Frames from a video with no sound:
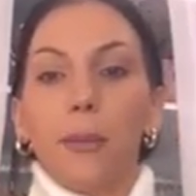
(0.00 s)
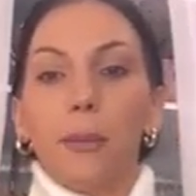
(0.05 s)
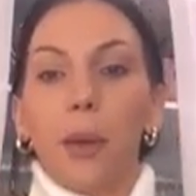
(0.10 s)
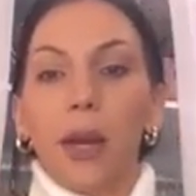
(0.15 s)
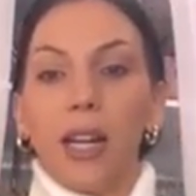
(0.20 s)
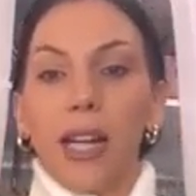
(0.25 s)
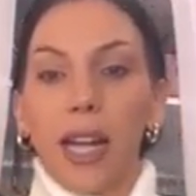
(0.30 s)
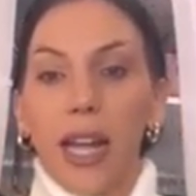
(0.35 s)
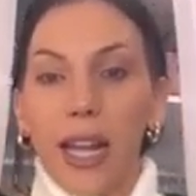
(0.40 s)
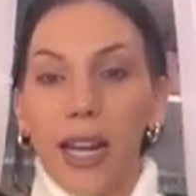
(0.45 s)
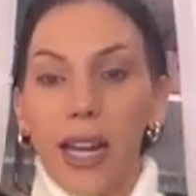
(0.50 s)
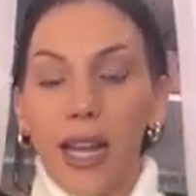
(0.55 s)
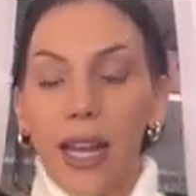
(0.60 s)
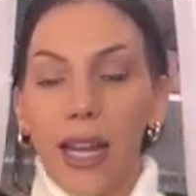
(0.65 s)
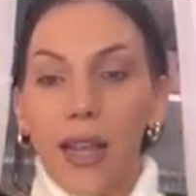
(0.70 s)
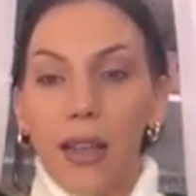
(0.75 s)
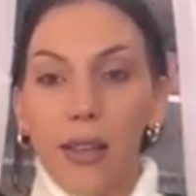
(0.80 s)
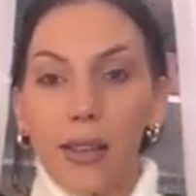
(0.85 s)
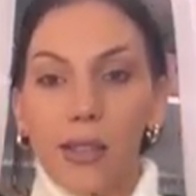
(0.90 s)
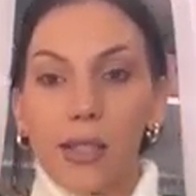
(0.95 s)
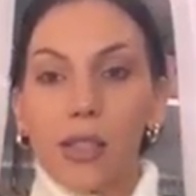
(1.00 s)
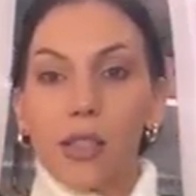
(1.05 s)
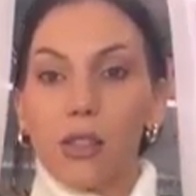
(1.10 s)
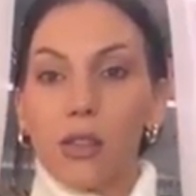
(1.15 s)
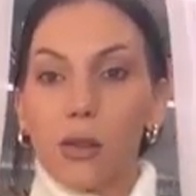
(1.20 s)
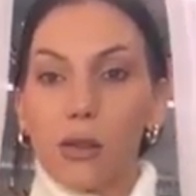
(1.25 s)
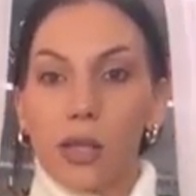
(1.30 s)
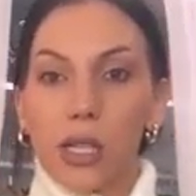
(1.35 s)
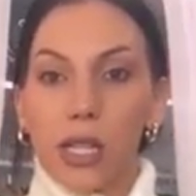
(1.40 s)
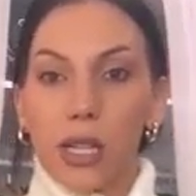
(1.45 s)
But it is
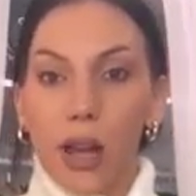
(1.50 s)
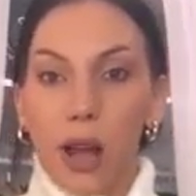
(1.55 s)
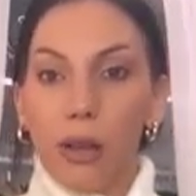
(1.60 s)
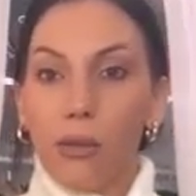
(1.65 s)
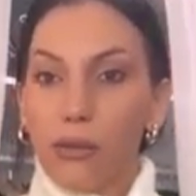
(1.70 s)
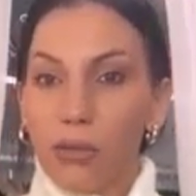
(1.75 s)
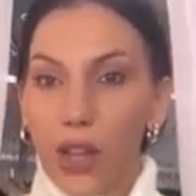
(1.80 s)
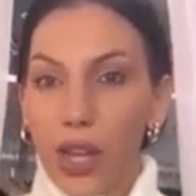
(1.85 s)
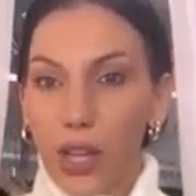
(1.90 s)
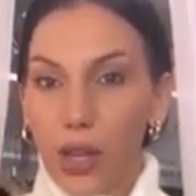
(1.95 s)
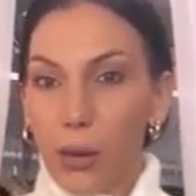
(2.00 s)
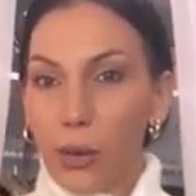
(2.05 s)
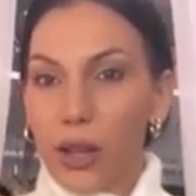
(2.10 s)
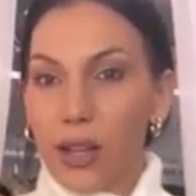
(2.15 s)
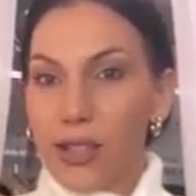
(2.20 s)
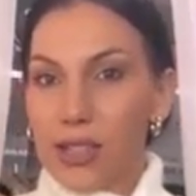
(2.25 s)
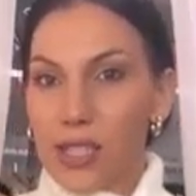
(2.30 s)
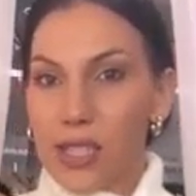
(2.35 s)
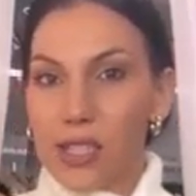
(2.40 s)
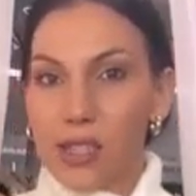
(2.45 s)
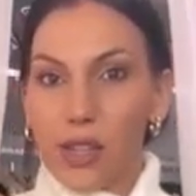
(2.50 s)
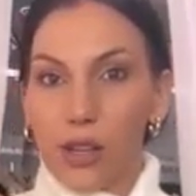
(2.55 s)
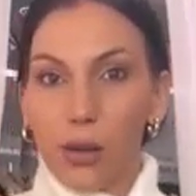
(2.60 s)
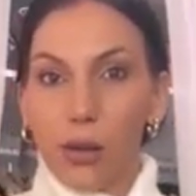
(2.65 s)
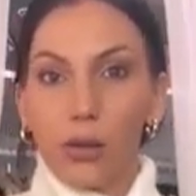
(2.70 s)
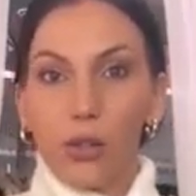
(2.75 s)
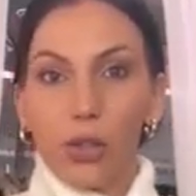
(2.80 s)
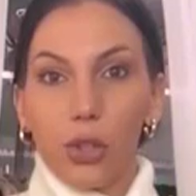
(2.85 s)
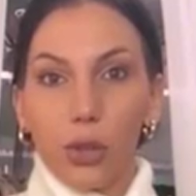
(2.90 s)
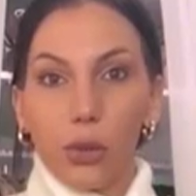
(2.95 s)
loose enough that you can
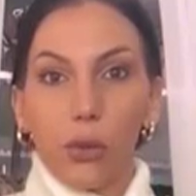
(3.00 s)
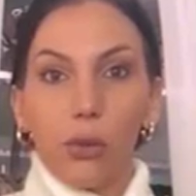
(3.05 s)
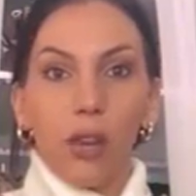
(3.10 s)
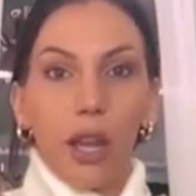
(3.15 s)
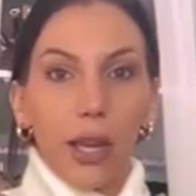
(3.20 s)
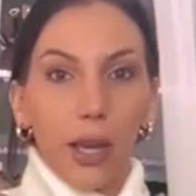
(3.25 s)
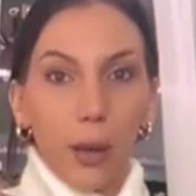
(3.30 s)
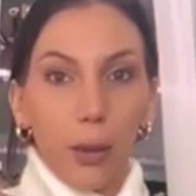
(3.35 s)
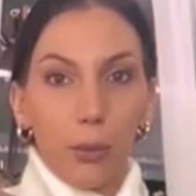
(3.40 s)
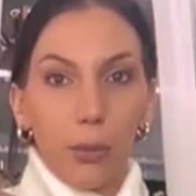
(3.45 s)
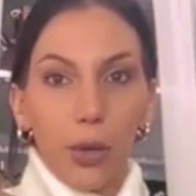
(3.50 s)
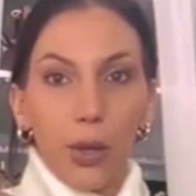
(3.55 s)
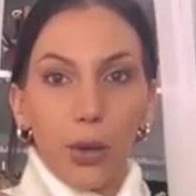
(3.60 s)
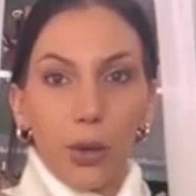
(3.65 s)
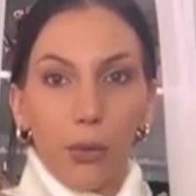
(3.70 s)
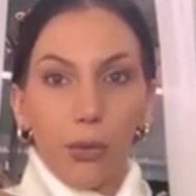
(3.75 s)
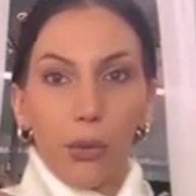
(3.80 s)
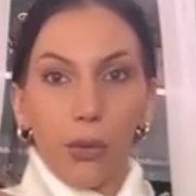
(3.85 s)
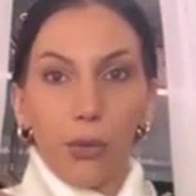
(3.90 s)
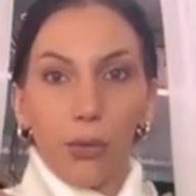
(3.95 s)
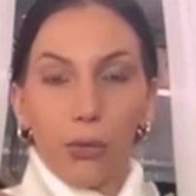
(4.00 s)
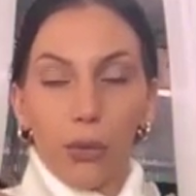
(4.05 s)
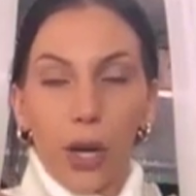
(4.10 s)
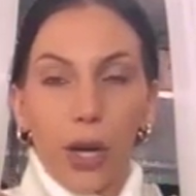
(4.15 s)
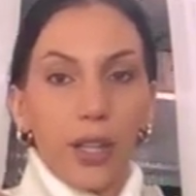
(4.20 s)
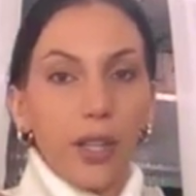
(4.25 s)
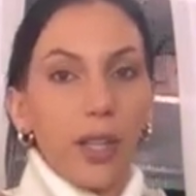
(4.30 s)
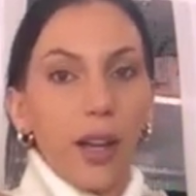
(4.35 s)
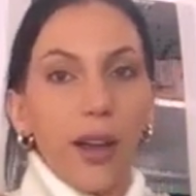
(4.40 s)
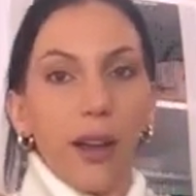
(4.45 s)
still do like a beautiful
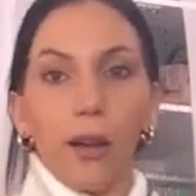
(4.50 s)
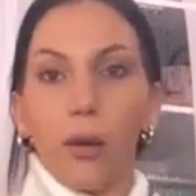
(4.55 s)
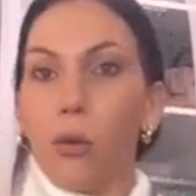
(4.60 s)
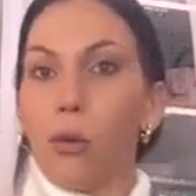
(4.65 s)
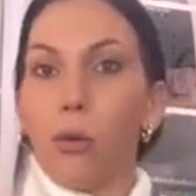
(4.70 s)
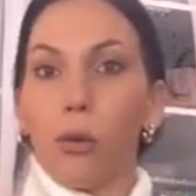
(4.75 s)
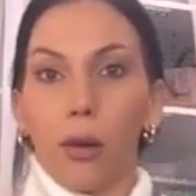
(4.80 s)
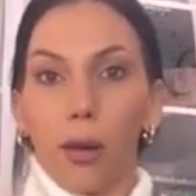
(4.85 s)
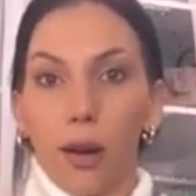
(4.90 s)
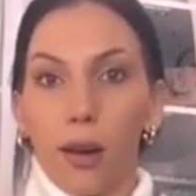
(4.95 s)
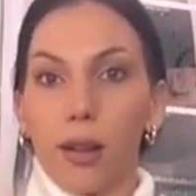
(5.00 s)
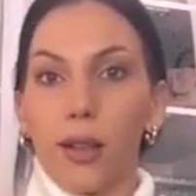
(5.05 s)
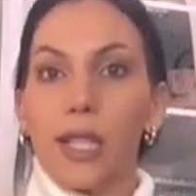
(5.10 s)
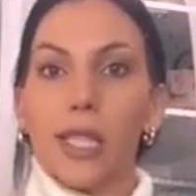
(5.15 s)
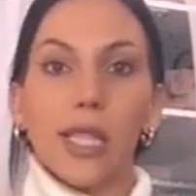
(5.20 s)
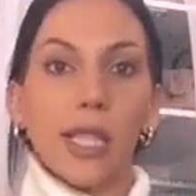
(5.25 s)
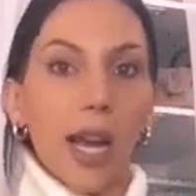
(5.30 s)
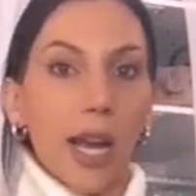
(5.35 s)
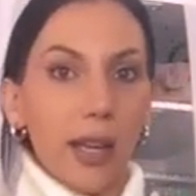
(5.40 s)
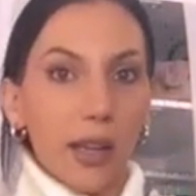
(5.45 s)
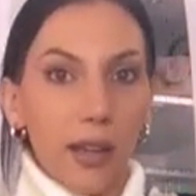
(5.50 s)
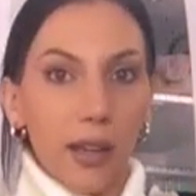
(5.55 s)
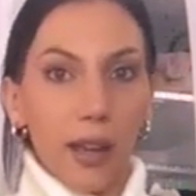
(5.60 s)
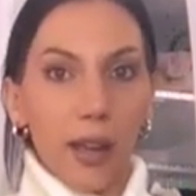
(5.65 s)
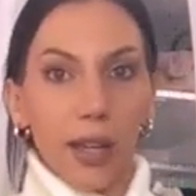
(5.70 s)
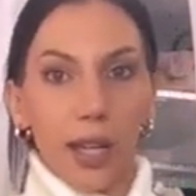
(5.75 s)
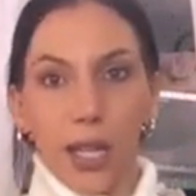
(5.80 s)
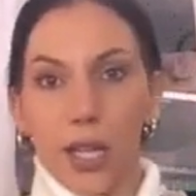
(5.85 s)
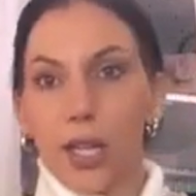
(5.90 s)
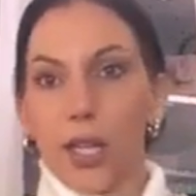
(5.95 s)
front tuck or side
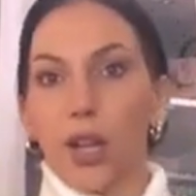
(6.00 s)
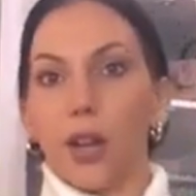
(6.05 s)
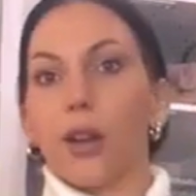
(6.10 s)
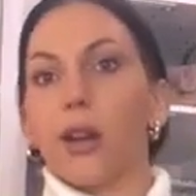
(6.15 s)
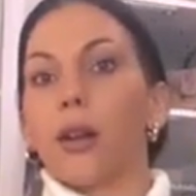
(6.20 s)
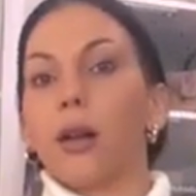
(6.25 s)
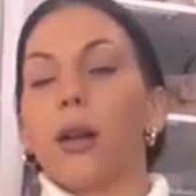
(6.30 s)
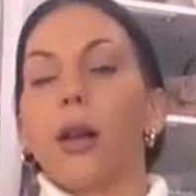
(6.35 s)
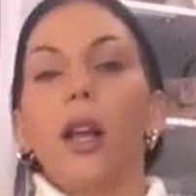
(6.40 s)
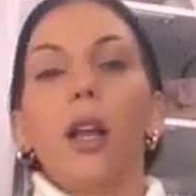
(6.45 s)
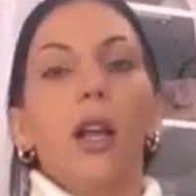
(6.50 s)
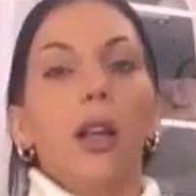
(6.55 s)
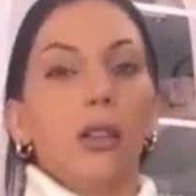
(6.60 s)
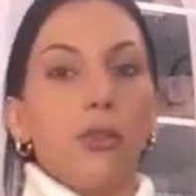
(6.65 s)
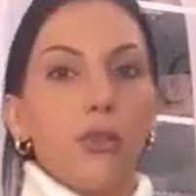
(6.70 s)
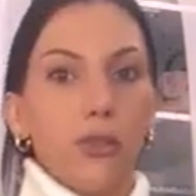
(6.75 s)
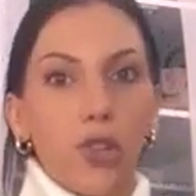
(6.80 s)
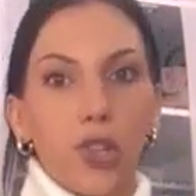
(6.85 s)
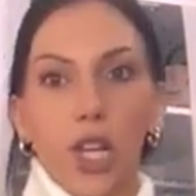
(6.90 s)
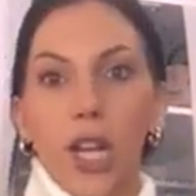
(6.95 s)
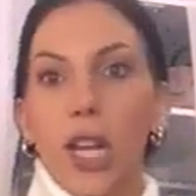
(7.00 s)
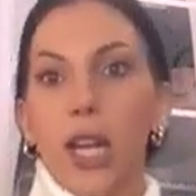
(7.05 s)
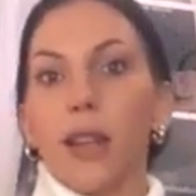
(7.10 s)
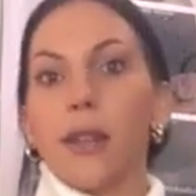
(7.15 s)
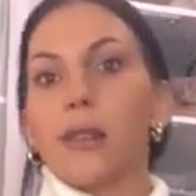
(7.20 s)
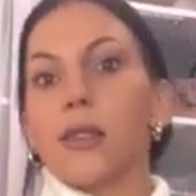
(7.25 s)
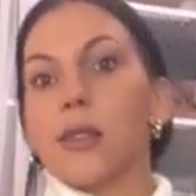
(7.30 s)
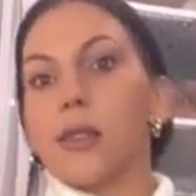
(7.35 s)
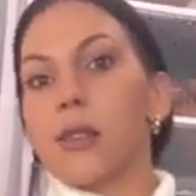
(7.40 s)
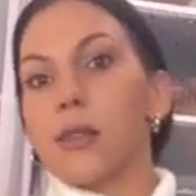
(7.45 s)
tuck into your
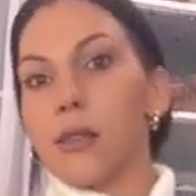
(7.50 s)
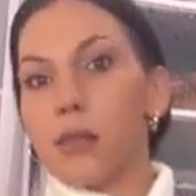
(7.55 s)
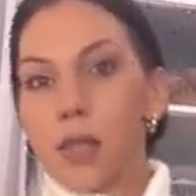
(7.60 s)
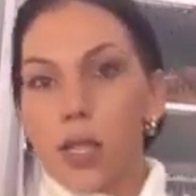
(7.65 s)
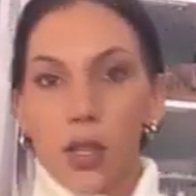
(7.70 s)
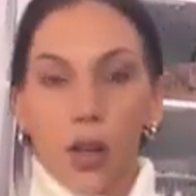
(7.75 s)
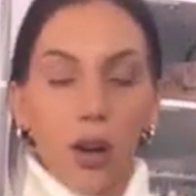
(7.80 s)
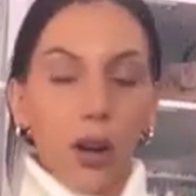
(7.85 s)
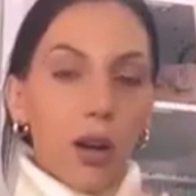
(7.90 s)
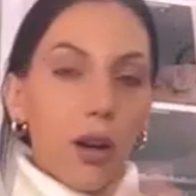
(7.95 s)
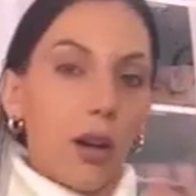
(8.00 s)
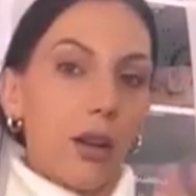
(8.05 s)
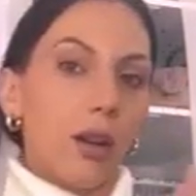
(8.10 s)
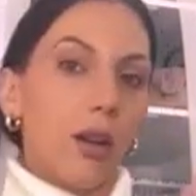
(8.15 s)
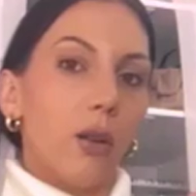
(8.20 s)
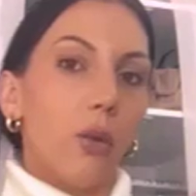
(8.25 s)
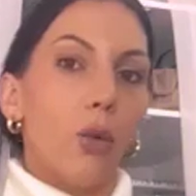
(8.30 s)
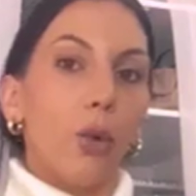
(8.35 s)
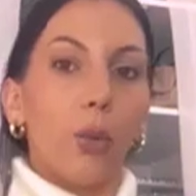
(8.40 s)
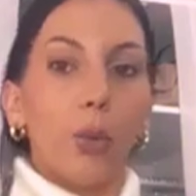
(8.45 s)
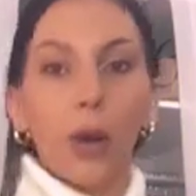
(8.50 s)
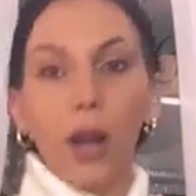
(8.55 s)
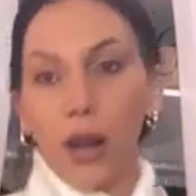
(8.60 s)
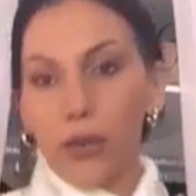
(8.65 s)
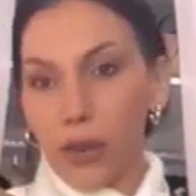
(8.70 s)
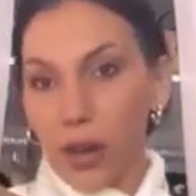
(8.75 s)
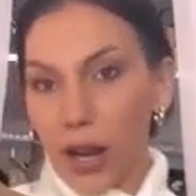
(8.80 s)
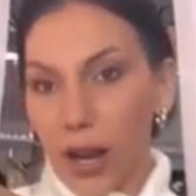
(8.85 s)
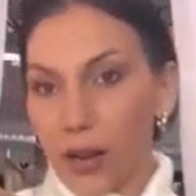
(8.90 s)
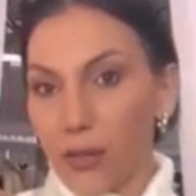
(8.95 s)
jeans, skirt, or
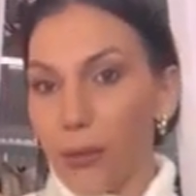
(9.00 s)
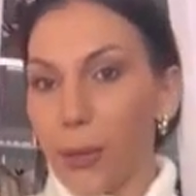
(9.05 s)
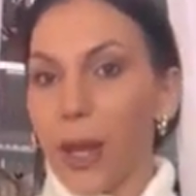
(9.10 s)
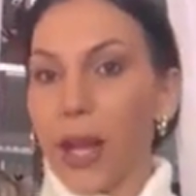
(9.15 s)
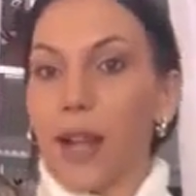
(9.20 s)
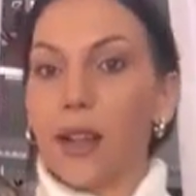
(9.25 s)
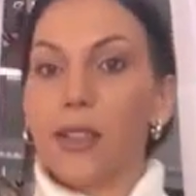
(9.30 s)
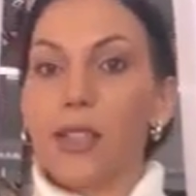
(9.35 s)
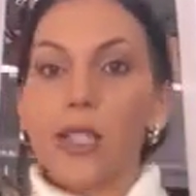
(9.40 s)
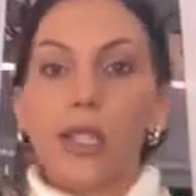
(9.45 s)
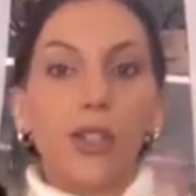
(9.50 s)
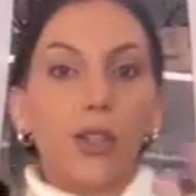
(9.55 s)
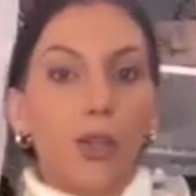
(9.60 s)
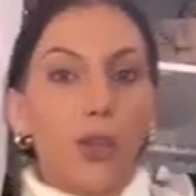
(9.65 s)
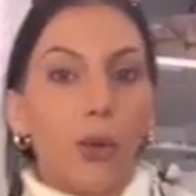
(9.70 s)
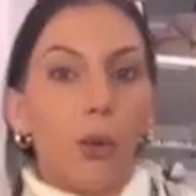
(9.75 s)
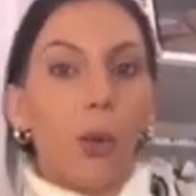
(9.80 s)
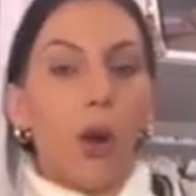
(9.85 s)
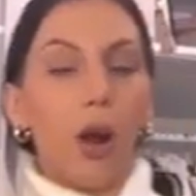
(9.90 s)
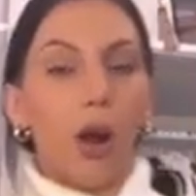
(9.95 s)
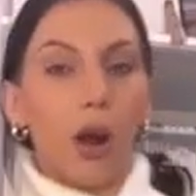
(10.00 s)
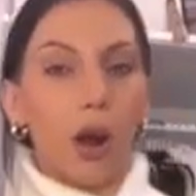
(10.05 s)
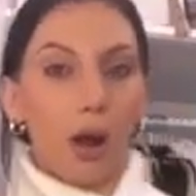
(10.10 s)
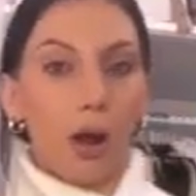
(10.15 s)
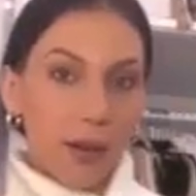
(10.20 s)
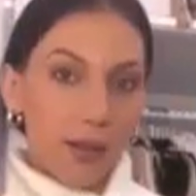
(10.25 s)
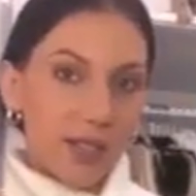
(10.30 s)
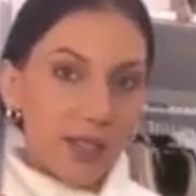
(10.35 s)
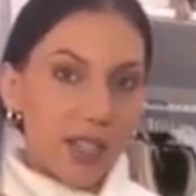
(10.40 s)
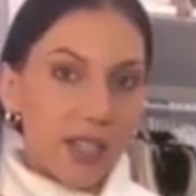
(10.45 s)
whatever kind of pants you
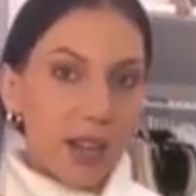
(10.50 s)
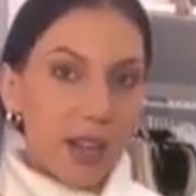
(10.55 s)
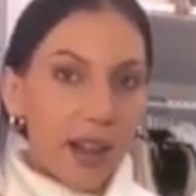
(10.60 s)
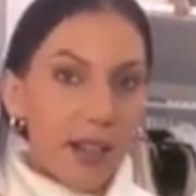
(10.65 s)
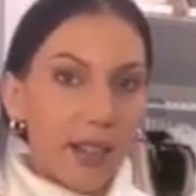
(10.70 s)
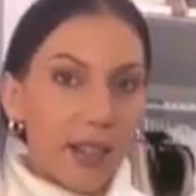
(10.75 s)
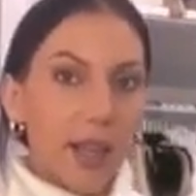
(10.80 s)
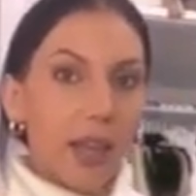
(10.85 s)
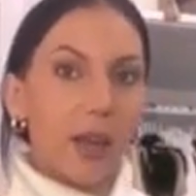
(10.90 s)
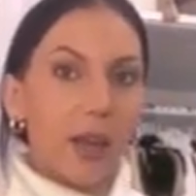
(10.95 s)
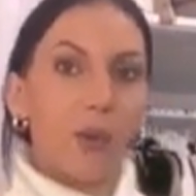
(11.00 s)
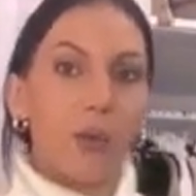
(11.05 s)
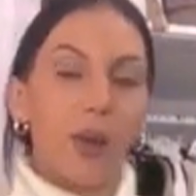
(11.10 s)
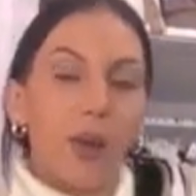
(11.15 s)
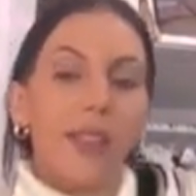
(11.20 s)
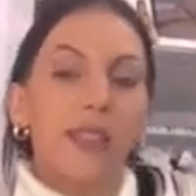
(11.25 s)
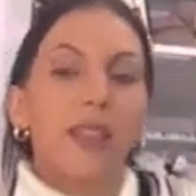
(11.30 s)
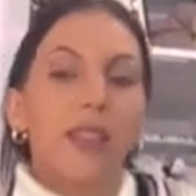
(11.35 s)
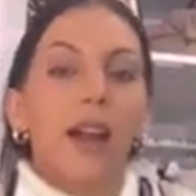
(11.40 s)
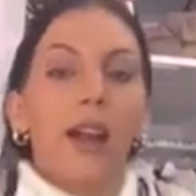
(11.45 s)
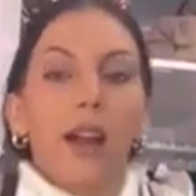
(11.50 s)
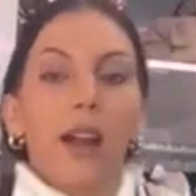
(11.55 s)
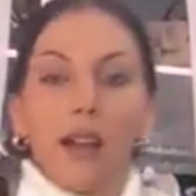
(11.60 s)
are styling it with.